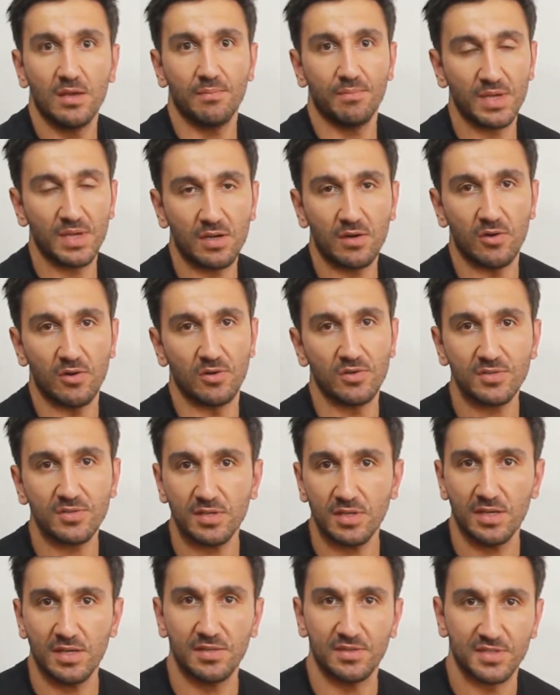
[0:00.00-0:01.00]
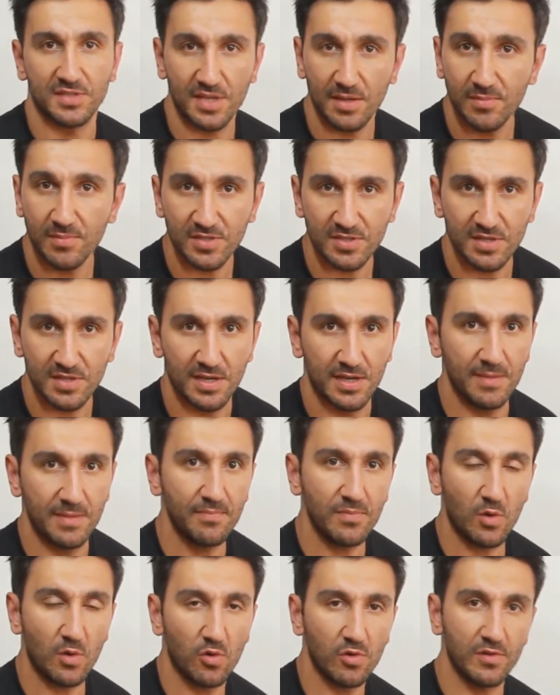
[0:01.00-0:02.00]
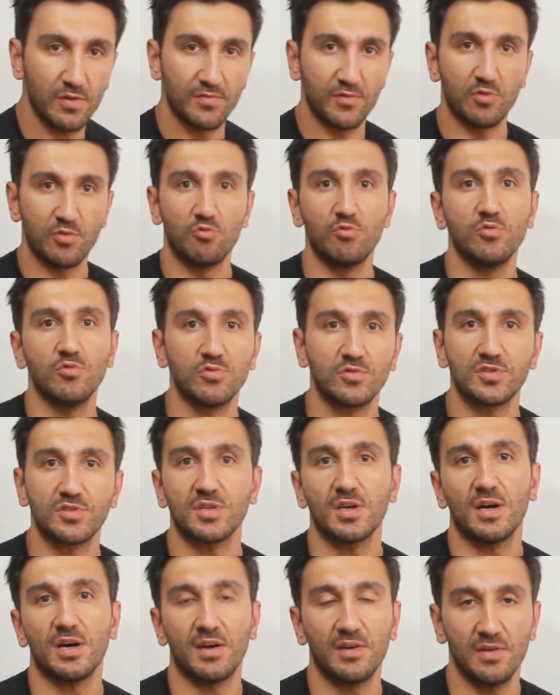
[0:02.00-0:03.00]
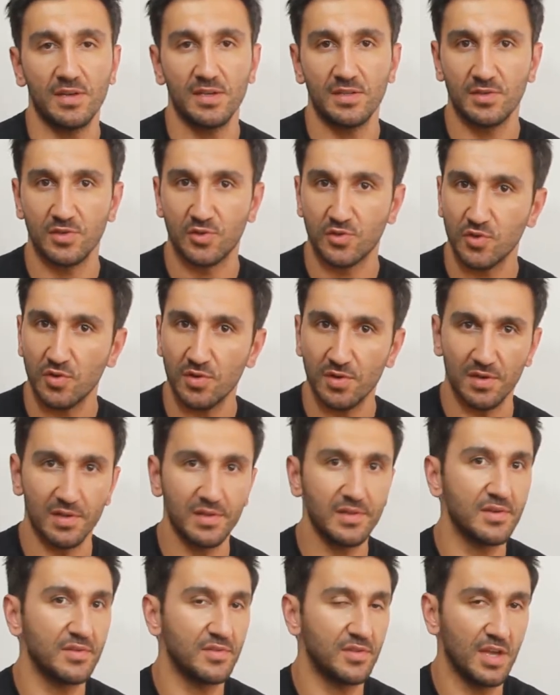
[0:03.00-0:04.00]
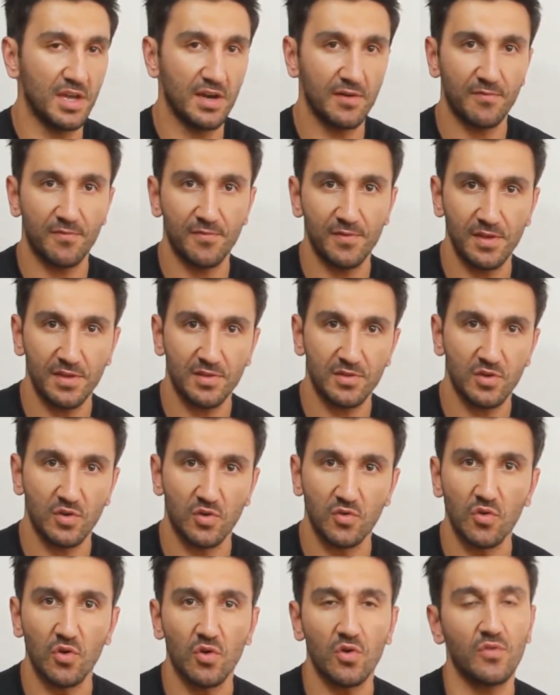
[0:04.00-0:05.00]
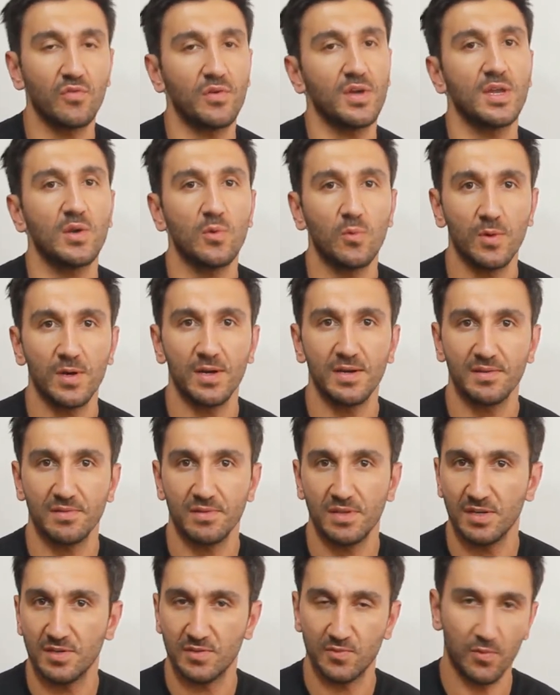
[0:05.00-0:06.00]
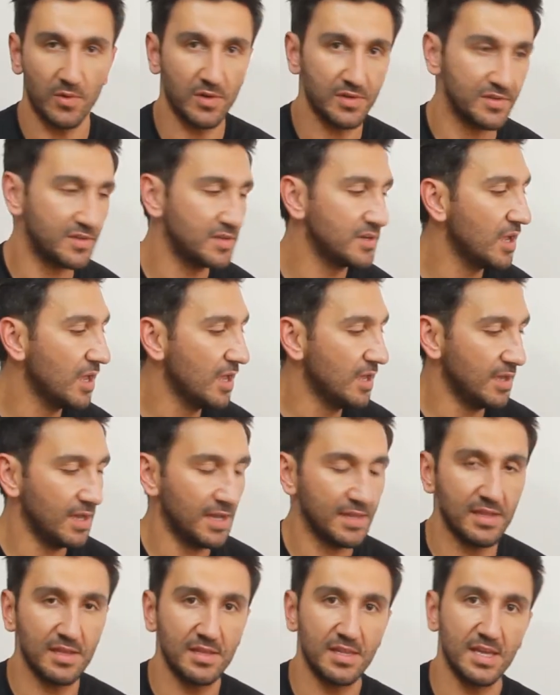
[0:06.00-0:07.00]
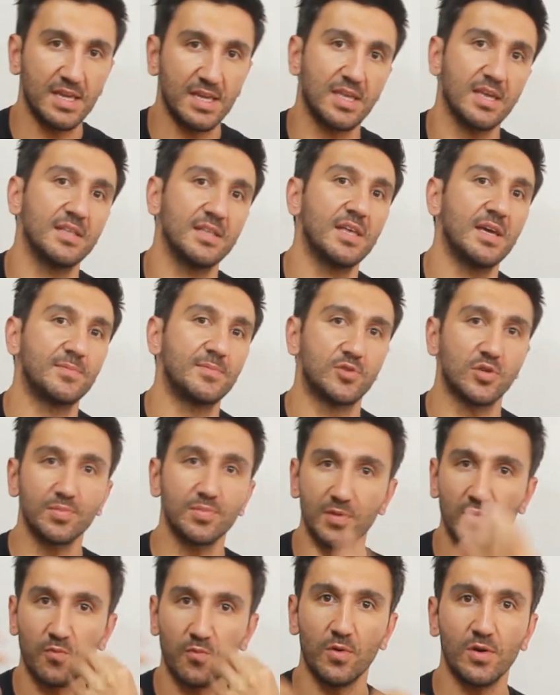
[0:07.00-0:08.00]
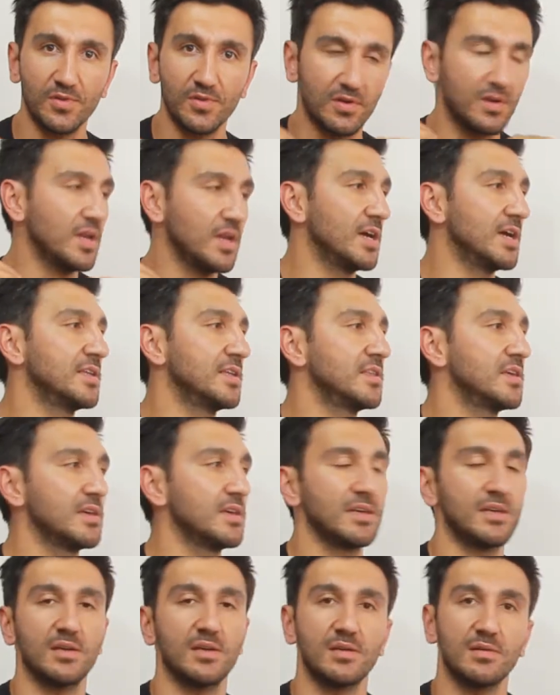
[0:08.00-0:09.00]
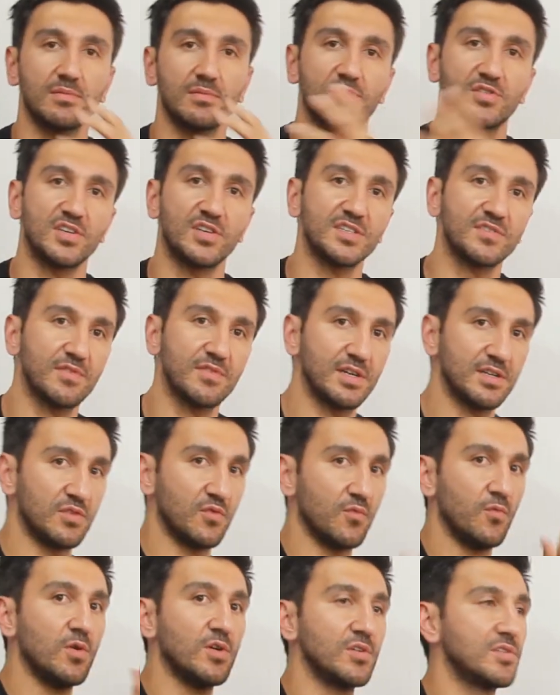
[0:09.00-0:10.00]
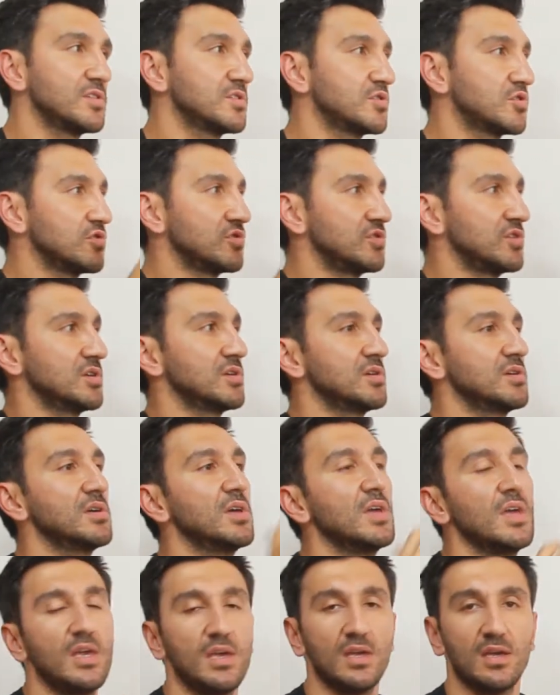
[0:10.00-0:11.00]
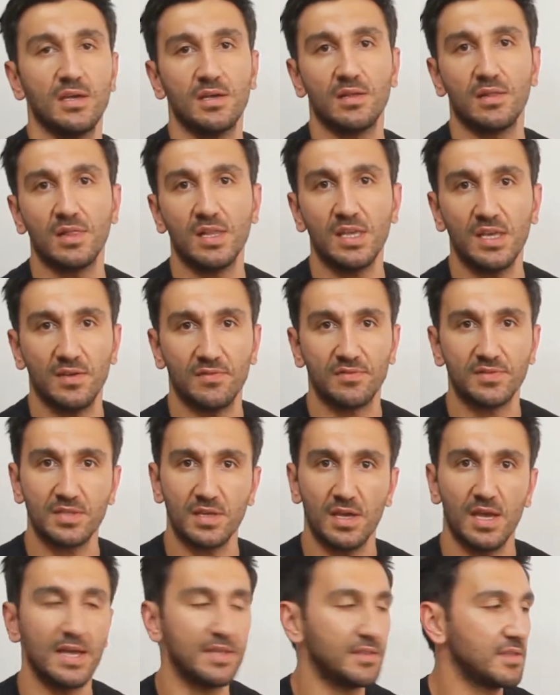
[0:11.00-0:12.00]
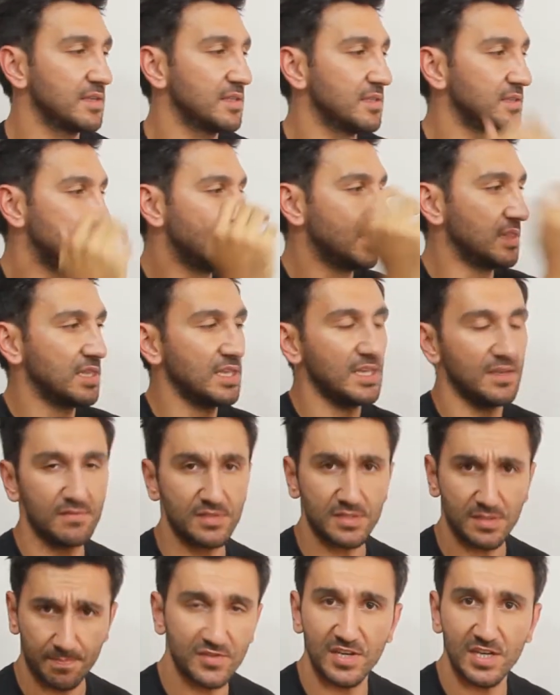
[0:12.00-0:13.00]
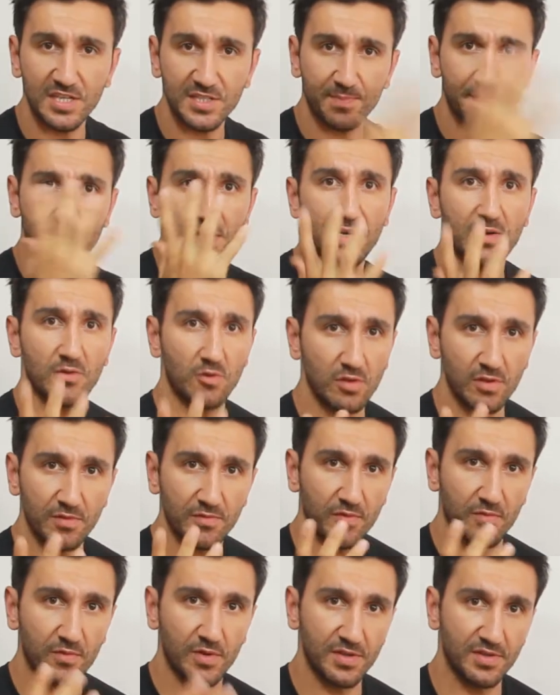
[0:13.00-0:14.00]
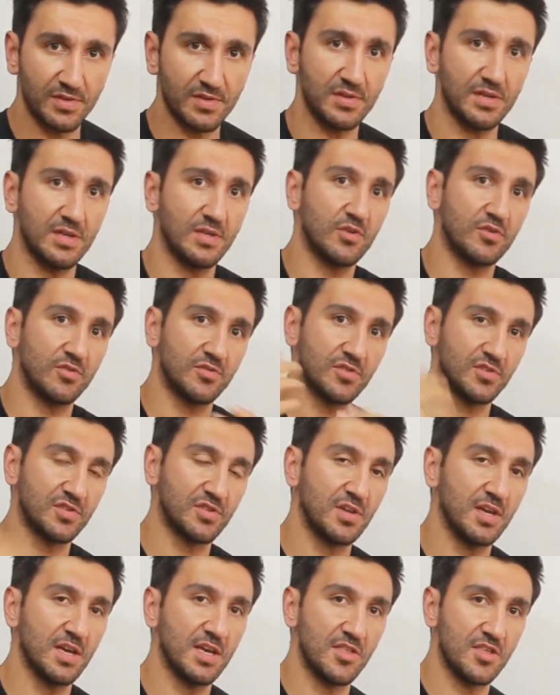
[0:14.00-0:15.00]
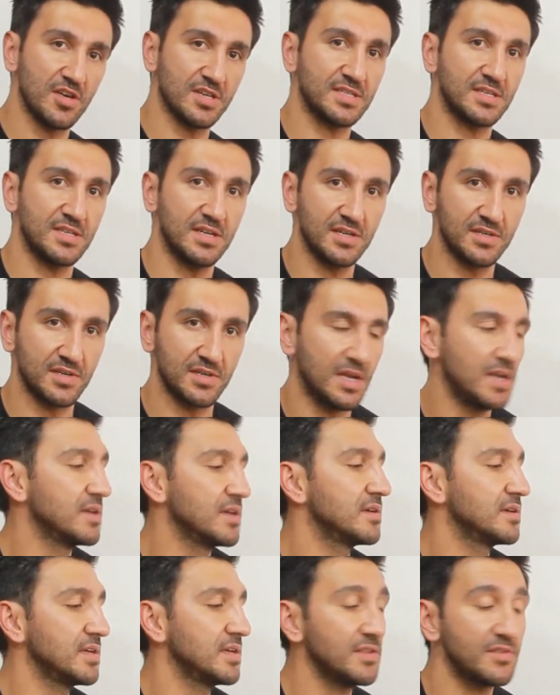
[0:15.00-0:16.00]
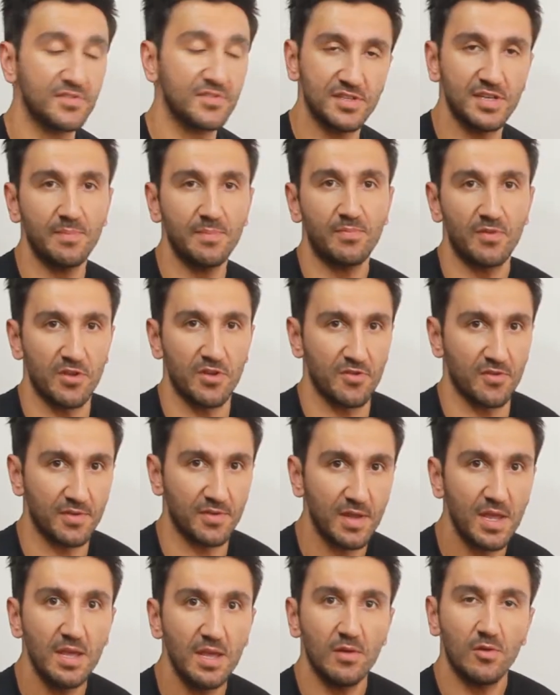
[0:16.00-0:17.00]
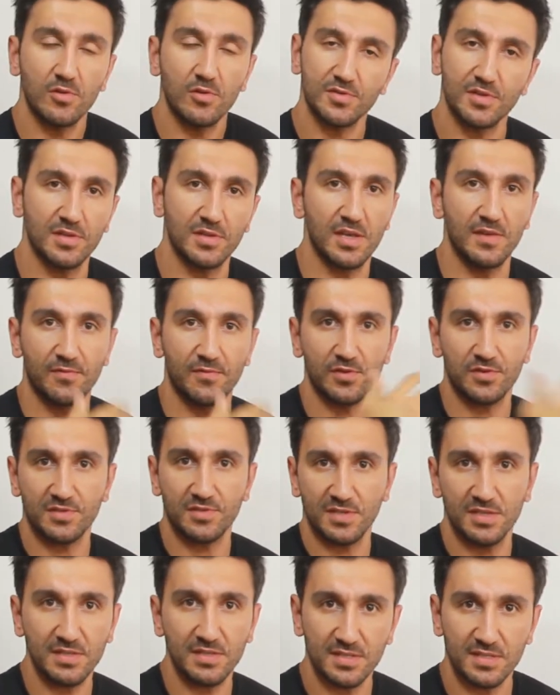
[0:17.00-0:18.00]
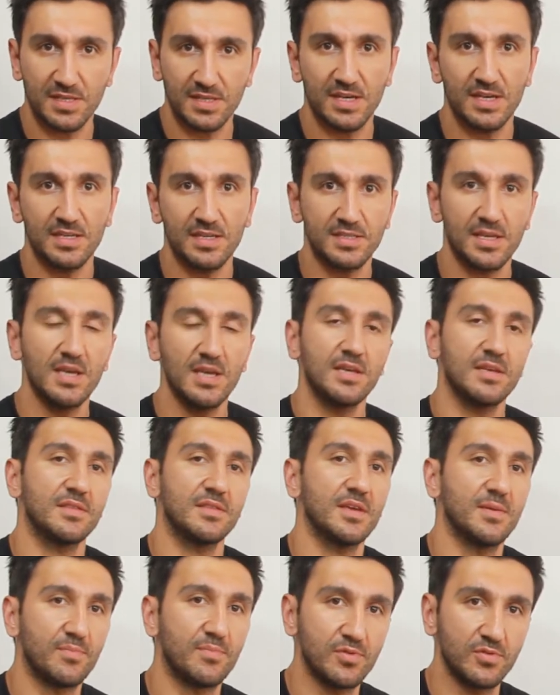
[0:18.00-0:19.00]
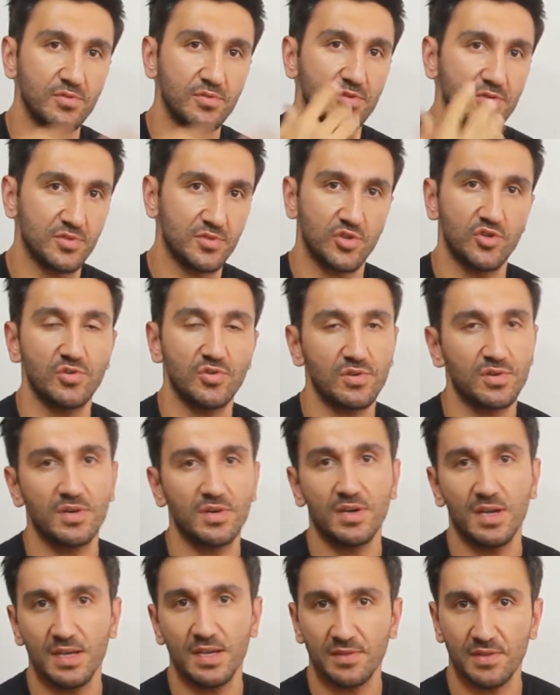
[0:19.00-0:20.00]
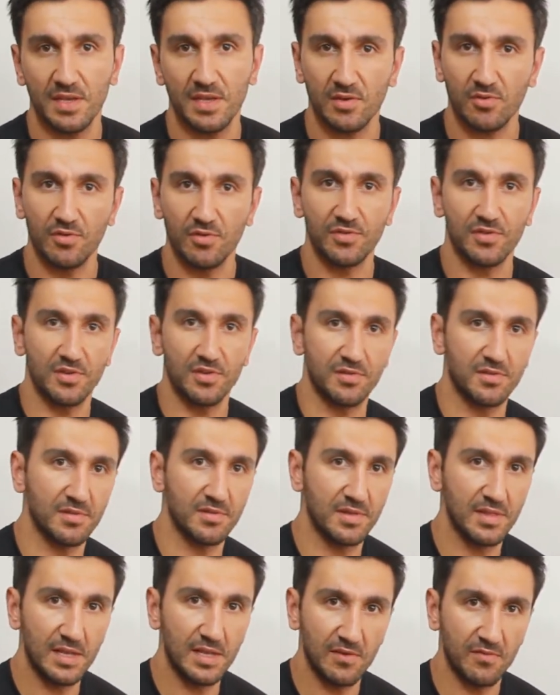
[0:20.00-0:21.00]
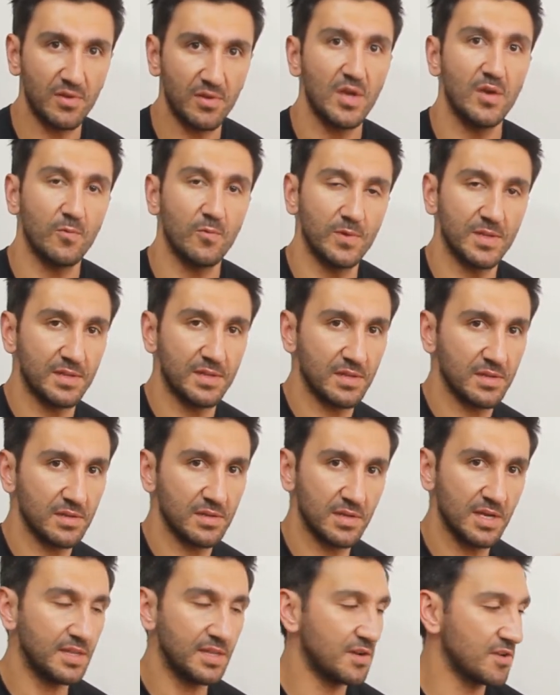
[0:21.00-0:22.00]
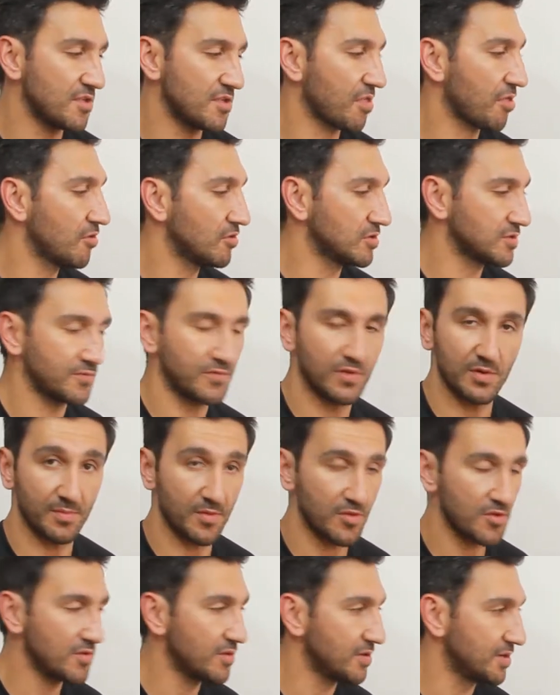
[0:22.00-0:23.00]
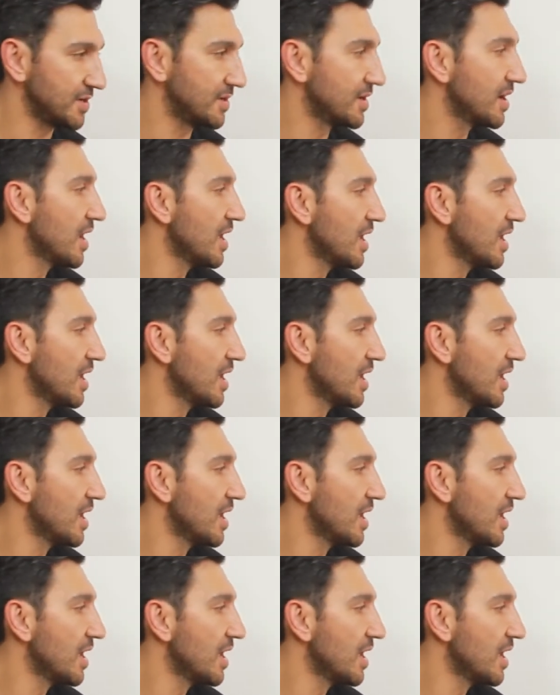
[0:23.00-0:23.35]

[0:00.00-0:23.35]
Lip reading: Because in the summertime, all of the roots are in the soil. They are free to grow anywhere there is water, and that they can absorb the water and transfer the water to the leaves, and the leaves transpire all of the water in order to adjust their inner temperature. Also, they photosynthesize, they produce sugar, and they continue to live with the energy source from the sugar.